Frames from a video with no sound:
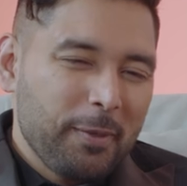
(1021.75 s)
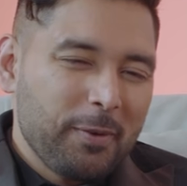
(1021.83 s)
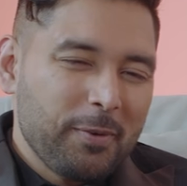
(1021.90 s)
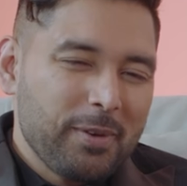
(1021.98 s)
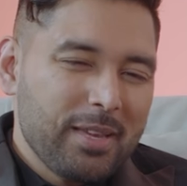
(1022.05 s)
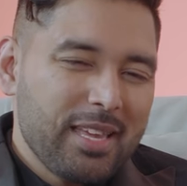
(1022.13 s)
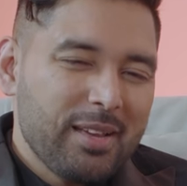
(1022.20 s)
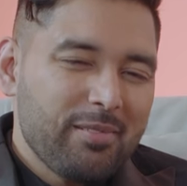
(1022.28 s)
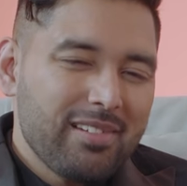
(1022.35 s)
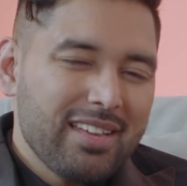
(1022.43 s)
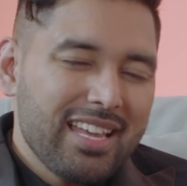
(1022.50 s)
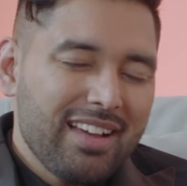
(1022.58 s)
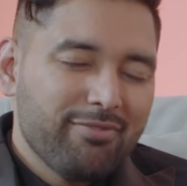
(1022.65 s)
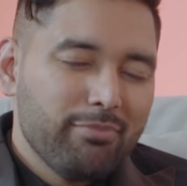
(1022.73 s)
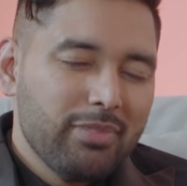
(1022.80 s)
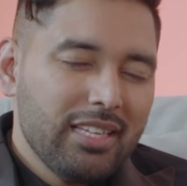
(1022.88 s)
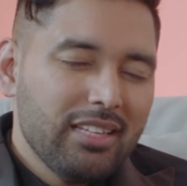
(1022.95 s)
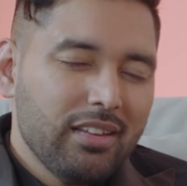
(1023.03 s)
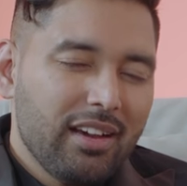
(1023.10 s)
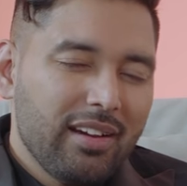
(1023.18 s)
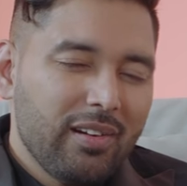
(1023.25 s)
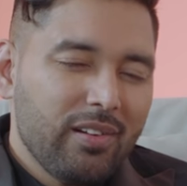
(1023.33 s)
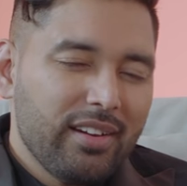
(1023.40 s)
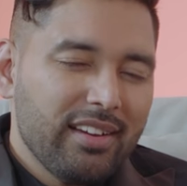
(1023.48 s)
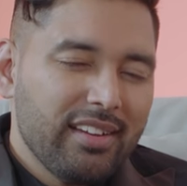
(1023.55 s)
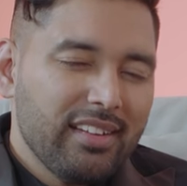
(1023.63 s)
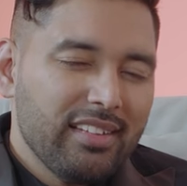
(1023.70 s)
We have been
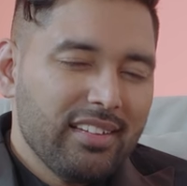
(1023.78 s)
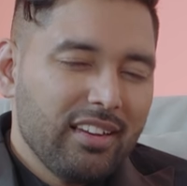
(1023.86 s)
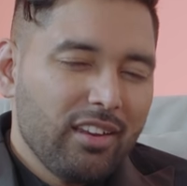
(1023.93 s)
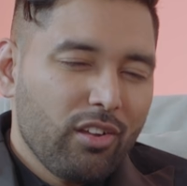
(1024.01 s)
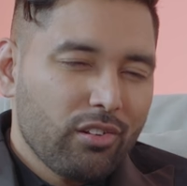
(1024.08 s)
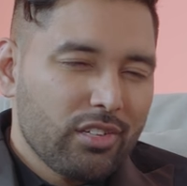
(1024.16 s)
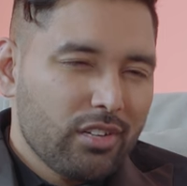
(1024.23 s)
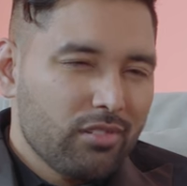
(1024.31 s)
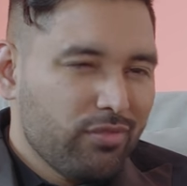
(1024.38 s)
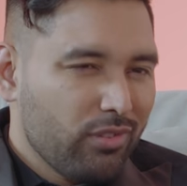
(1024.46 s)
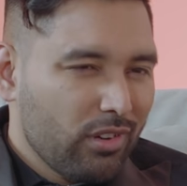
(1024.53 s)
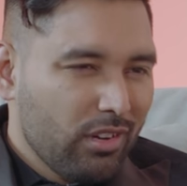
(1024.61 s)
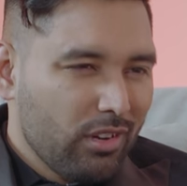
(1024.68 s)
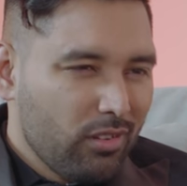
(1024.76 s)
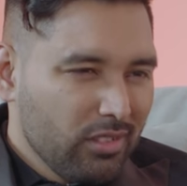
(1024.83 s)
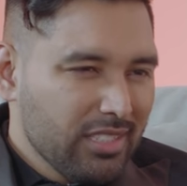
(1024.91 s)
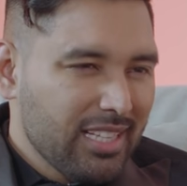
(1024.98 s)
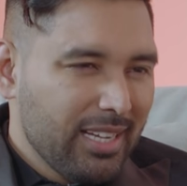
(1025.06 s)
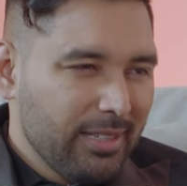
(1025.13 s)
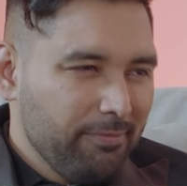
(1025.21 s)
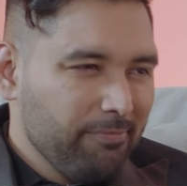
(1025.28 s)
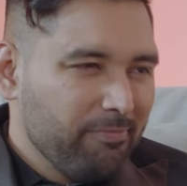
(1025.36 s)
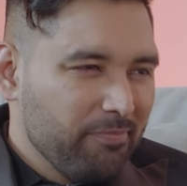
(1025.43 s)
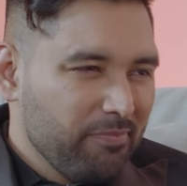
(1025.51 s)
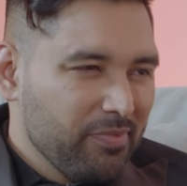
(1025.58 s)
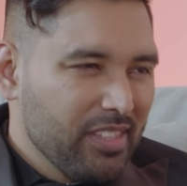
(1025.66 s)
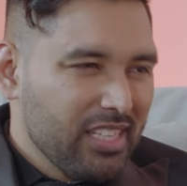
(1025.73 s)
in a lockdown for a long time.
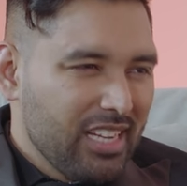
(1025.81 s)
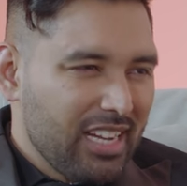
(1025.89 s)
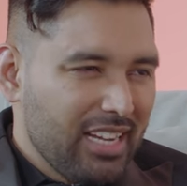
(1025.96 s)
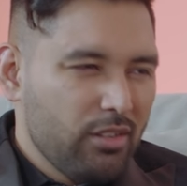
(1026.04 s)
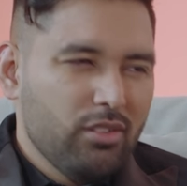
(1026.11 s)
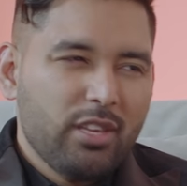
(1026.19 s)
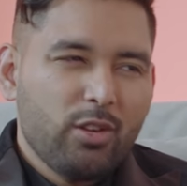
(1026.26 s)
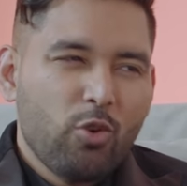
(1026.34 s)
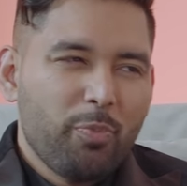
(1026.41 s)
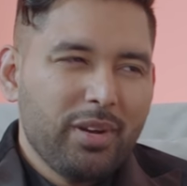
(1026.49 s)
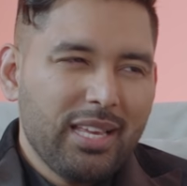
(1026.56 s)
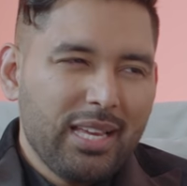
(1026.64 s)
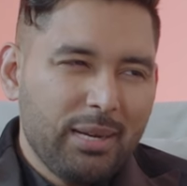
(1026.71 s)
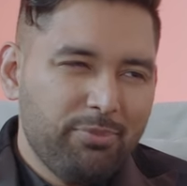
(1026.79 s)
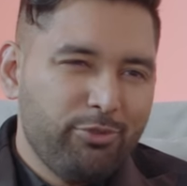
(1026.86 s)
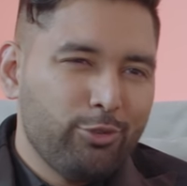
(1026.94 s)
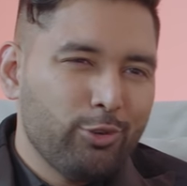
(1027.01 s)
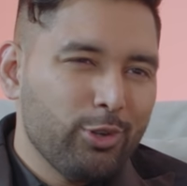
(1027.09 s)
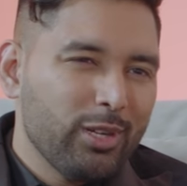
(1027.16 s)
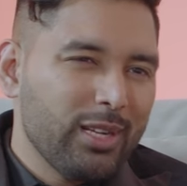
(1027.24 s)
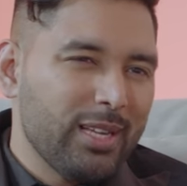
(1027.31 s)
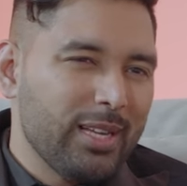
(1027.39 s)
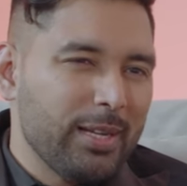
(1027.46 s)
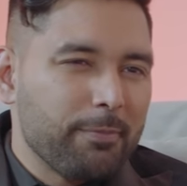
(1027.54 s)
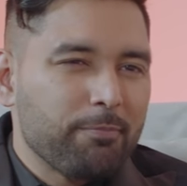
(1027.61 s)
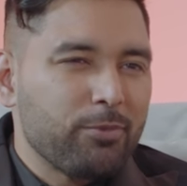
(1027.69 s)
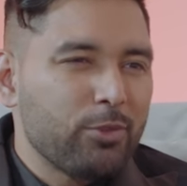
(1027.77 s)
I know they're opening up for
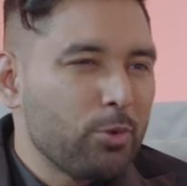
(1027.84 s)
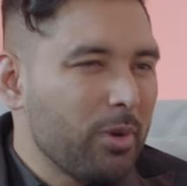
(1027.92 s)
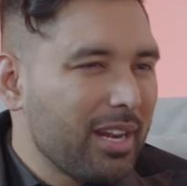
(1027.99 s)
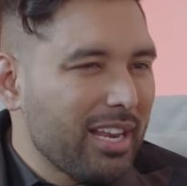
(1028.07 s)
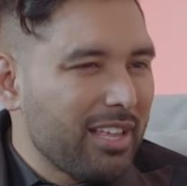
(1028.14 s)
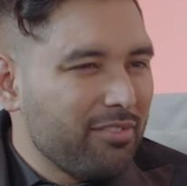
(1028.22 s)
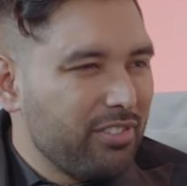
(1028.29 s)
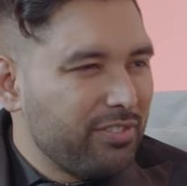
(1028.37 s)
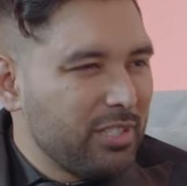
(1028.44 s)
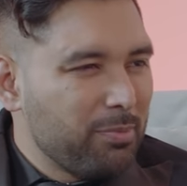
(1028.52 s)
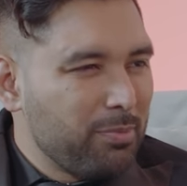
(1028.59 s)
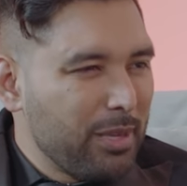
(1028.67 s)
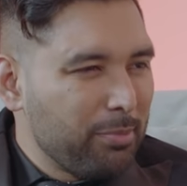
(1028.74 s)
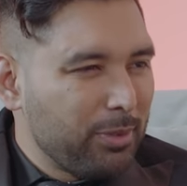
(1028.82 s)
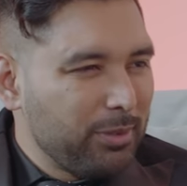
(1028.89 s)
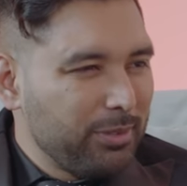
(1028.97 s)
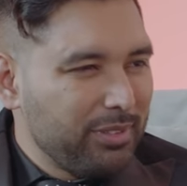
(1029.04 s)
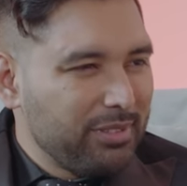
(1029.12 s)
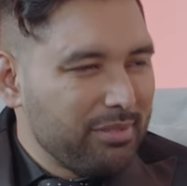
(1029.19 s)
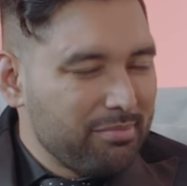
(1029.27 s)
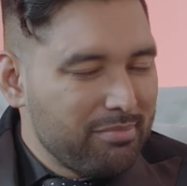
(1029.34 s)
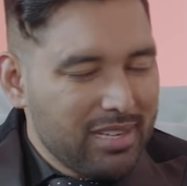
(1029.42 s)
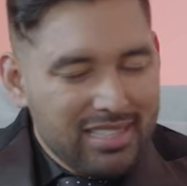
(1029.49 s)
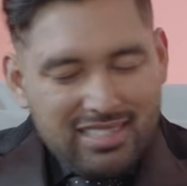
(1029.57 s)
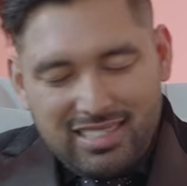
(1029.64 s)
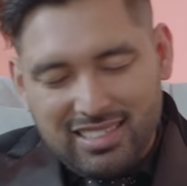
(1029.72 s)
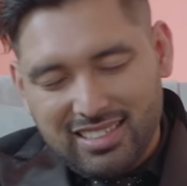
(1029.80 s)
250 people,
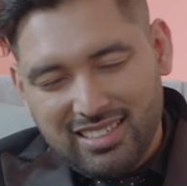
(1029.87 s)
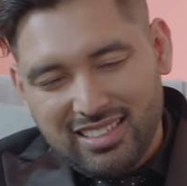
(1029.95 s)
but